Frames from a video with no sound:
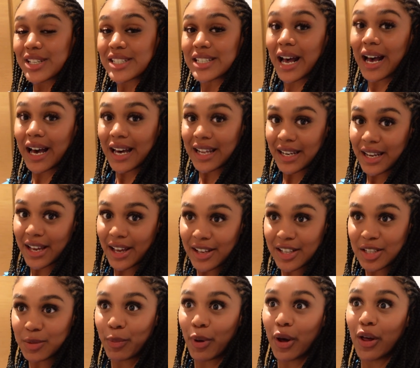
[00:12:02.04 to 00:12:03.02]
the
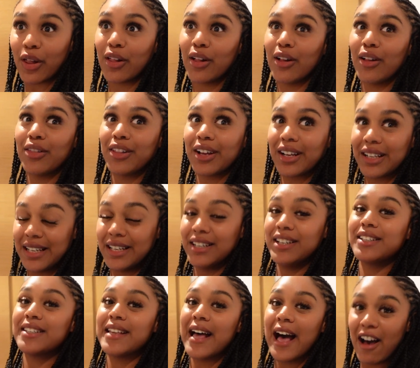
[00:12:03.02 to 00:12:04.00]
tidiest, but the
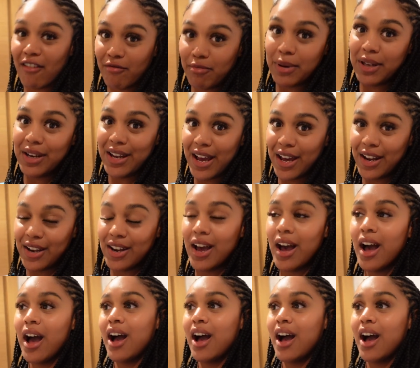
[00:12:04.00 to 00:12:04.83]
cleaners have been in.